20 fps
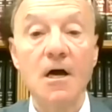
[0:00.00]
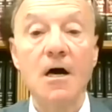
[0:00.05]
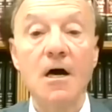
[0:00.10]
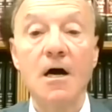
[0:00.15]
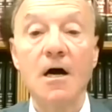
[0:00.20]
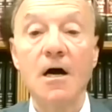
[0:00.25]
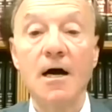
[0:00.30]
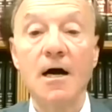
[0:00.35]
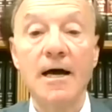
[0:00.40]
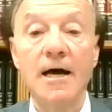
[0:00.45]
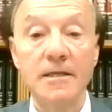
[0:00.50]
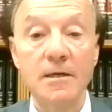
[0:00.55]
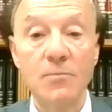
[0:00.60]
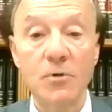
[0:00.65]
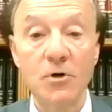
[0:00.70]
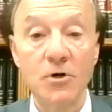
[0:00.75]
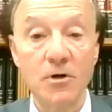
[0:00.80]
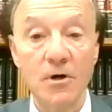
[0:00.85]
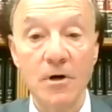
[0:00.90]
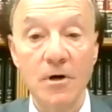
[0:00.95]
and they
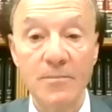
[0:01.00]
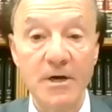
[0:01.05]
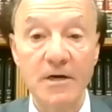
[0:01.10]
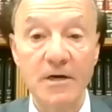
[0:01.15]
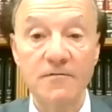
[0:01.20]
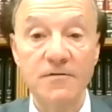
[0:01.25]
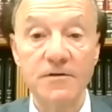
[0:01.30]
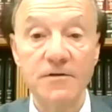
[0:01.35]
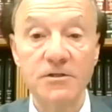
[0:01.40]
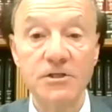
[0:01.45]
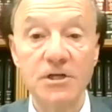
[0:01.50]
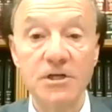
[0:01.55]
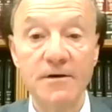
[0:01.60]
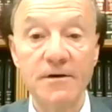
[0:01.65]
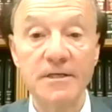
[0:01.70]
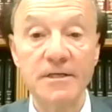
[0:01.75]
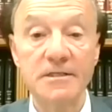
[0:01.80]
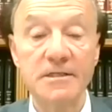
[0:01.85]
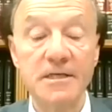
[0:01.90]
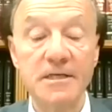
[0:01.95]
put on
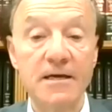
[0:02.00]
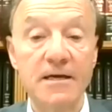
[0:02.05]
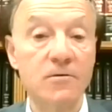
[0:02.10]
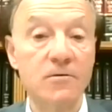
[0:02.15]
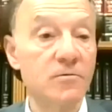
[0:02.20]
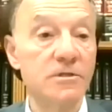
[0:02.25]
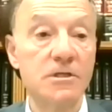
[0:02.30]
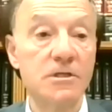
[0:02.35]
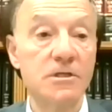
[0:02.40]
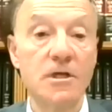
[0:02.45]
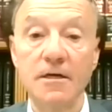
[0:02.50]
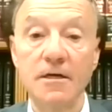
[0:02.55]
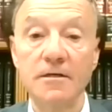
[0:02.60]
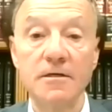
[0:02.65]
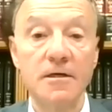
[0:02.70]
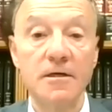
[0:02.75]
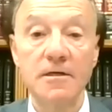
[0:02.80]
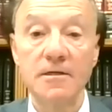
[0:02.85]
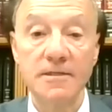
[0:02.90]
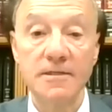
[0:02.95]
beneficiaries, and it was done
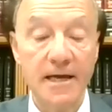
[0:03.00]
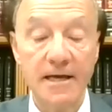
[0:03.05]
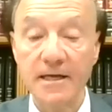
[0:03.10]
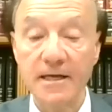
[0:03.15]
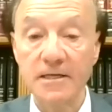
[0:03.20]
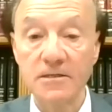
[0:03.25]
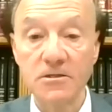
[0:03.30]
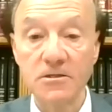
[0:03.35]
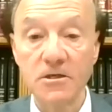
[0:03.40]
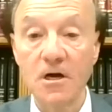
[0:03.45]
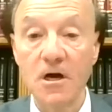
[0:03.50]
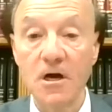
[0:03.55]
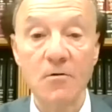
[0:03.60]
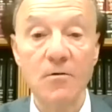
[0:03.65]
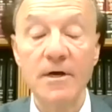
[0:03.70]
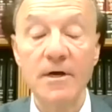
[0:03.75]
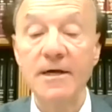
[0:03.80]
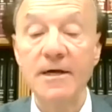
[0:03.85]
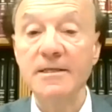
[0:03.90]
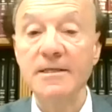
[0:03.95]
decades ago.
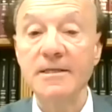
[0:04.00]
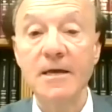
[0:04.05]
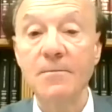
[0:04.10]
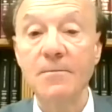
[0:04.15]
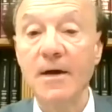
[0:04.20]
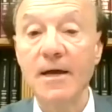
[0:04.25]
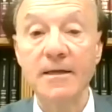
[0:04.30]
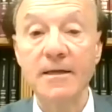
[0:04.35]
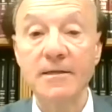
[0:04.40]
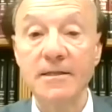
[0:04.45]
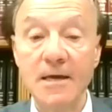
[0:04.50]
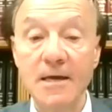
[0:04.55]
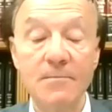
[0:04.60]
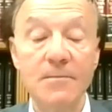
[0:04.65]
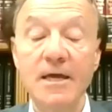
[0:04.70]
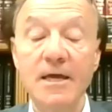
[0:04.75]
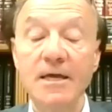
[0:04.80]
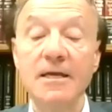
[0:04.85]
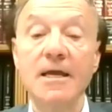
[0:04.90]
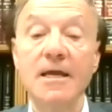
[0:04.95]
They
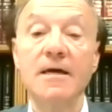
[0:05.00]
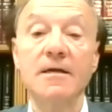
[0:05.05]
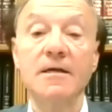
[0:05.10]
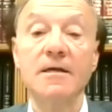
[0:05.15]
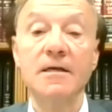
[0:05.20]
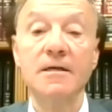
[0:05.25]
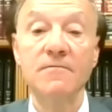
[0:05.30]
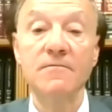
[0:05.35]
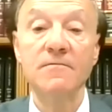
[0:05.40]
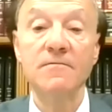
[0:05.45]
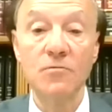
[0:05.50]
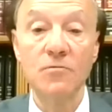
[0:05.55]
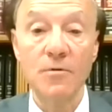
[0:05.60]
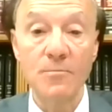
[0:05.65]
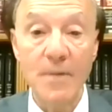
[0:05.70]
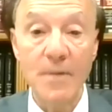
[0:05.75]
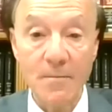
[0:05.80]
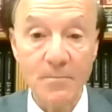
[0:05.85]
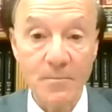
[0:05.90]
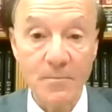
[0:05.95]
may not even
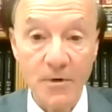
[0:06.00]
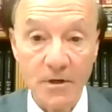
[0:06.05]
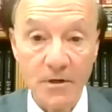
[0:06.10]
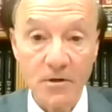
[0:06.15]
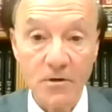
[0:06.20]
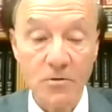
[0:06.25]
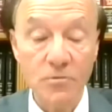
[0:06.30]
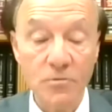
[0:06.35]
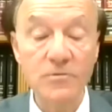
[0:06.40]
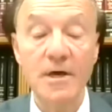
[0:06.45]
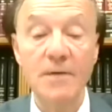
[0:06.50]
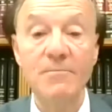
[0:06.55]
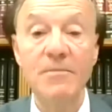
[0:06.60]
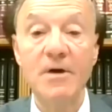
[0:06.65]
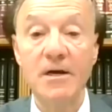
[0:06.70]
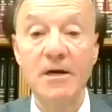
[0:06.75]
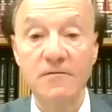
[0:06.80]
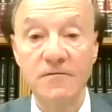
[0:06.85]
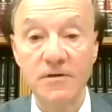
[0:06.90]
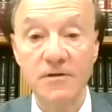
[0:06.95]
remember who their
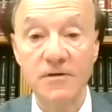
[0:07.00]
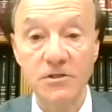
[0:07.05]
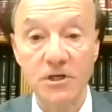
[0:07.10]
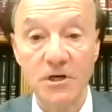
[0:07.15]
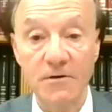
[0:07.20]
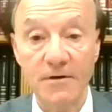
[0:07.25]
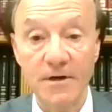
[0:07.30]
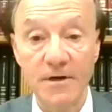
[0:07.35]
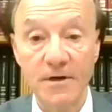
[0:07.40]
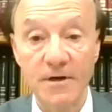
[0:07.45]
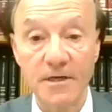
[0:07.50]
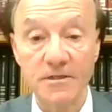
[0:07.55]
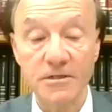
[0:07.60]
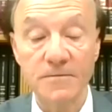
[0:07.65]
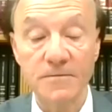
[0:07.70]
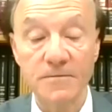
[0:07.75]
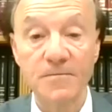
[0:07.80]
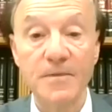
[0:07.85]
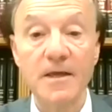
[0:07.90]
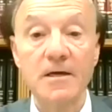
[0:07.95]
beneficiary
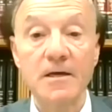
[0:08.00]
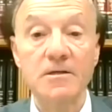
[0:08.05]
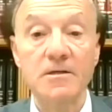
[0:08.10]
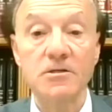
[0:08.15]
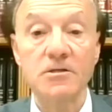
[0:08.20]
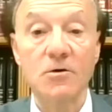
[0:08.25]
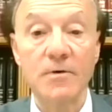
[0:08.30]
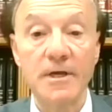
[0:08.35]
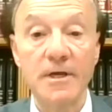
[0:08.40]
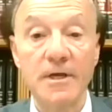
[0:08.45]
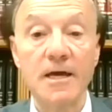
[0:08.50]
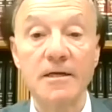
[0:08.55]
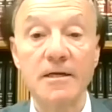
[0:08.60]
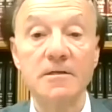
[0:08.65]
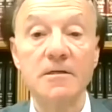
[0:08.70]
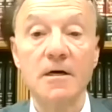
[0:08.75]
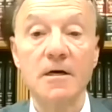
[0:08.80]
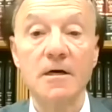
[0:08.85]
is. So again,